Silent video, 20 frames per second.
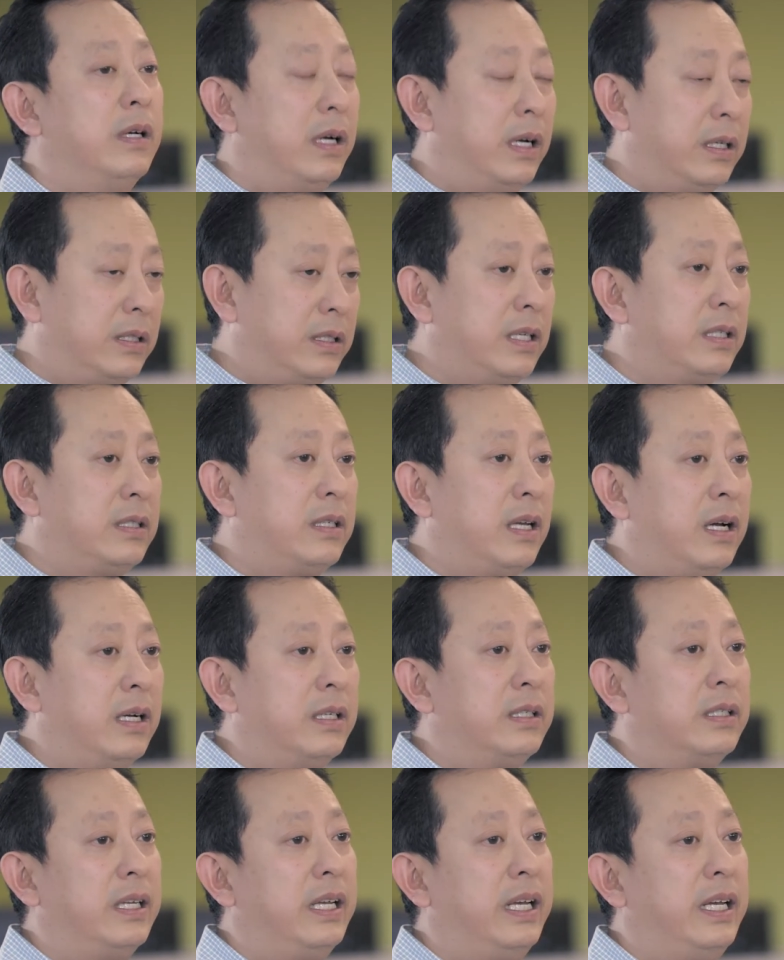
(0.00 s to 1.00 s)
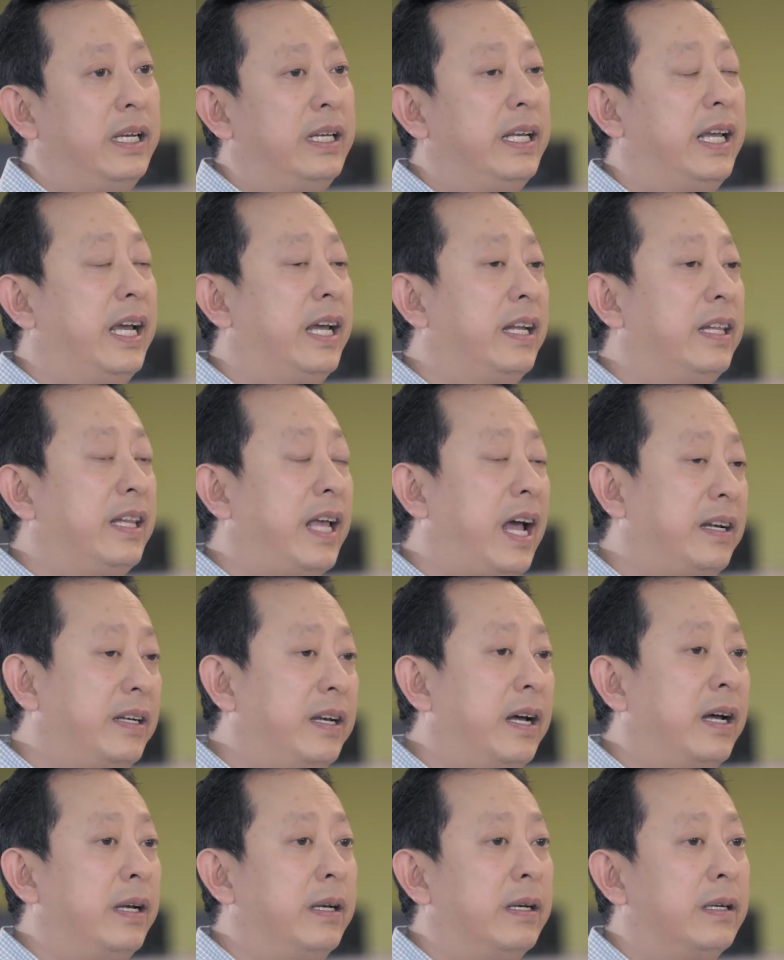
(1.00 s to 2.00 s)
assist us in getting that
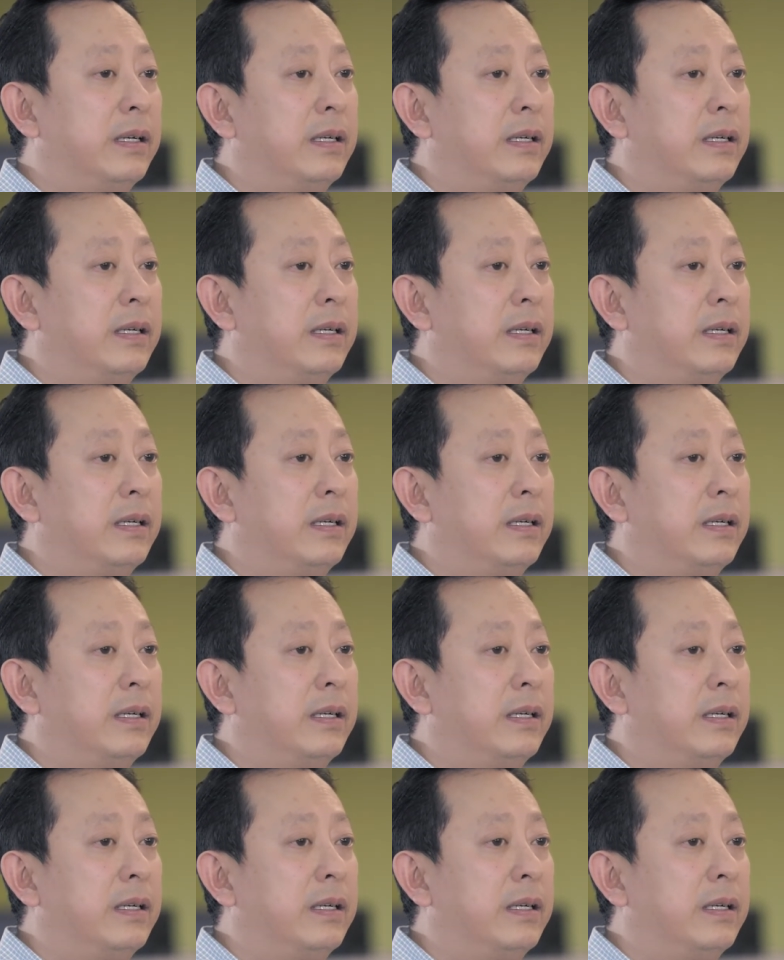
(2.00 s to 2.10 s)
done.